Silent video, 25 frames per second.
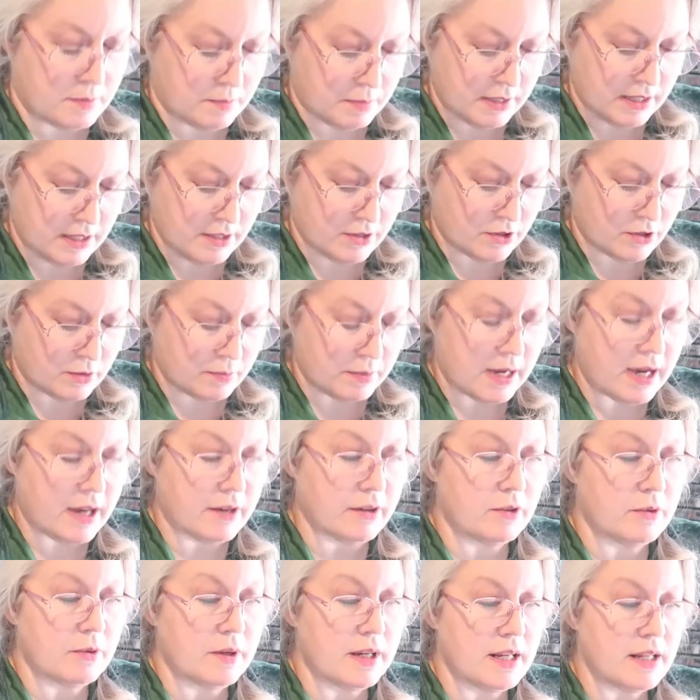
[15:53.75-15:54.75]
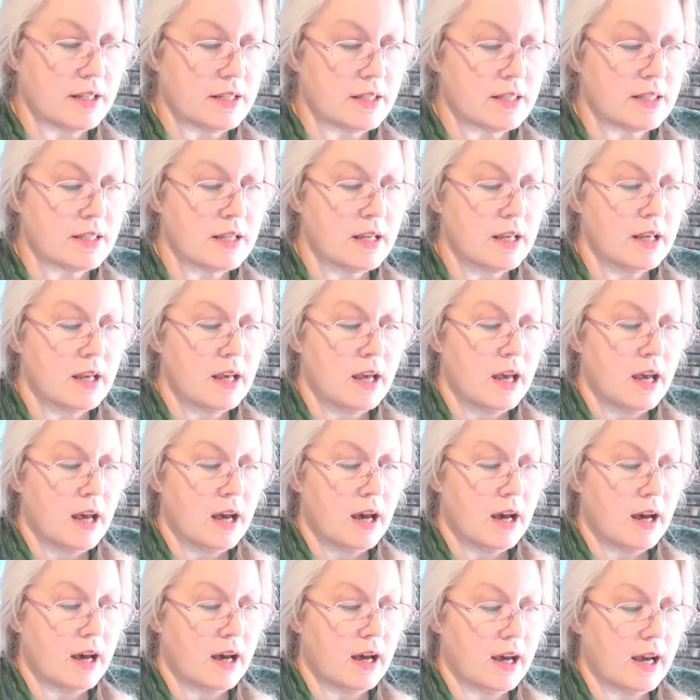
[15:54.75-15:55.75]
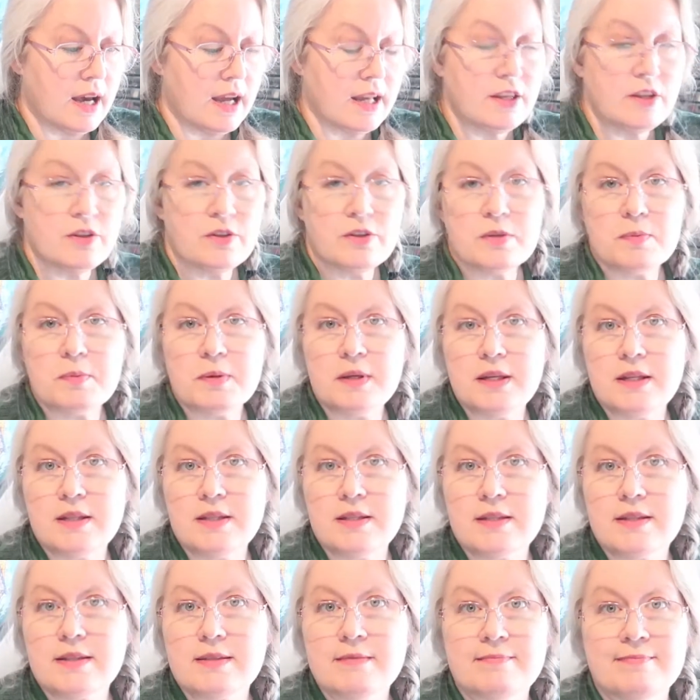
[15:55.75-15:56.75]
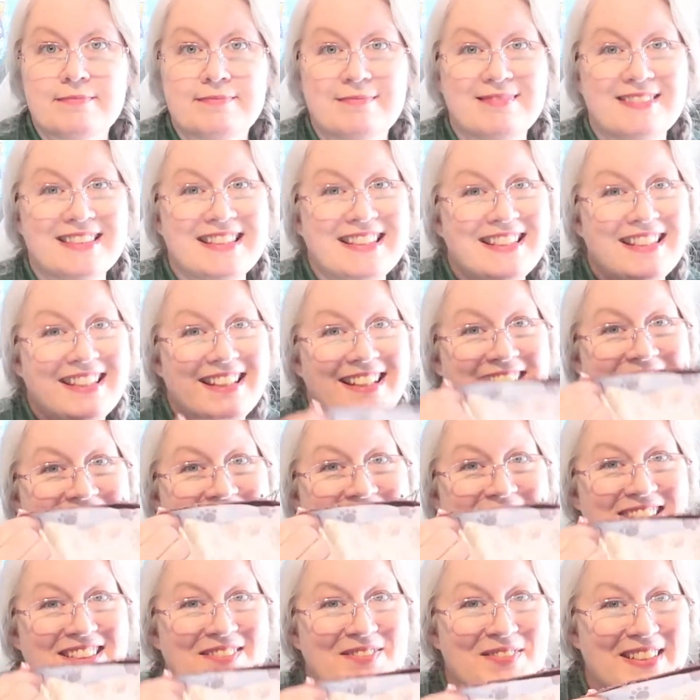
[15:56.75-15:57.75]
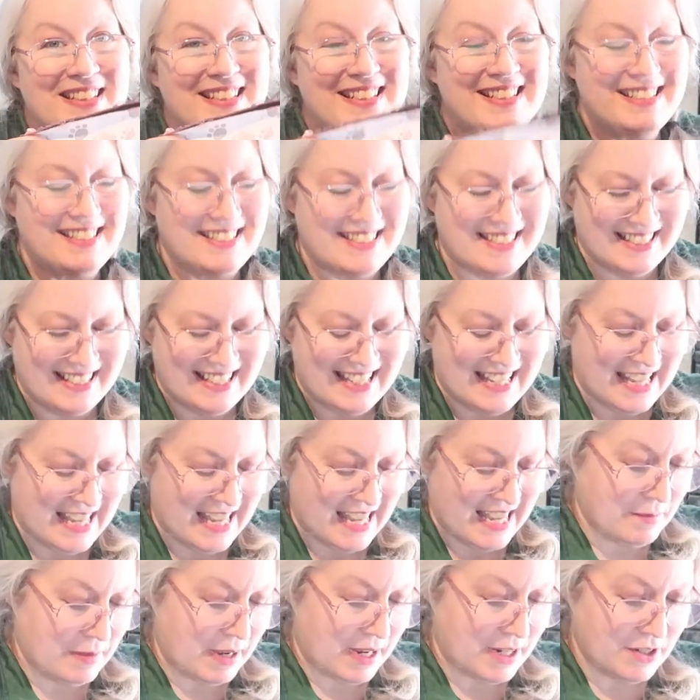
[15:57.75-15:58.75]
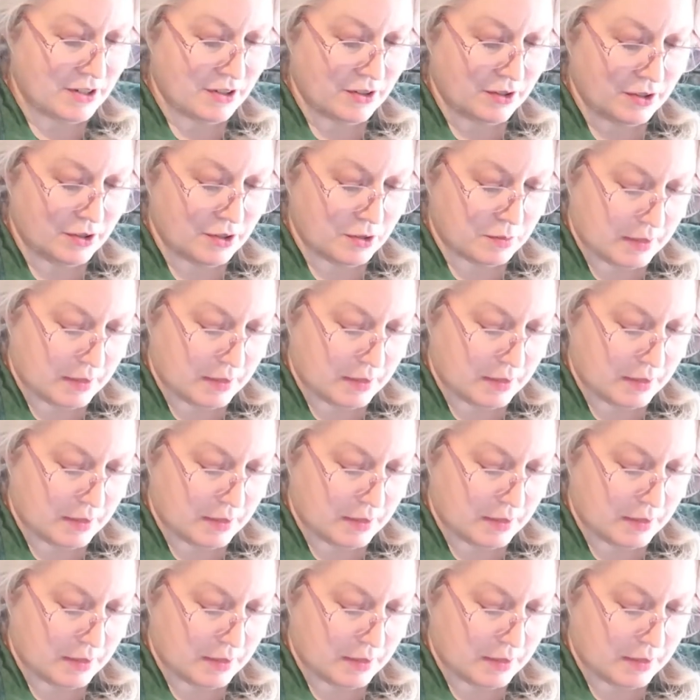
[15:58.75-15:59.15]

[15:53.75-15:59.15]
pins or pattern weights. I use pins. Pins. I don't use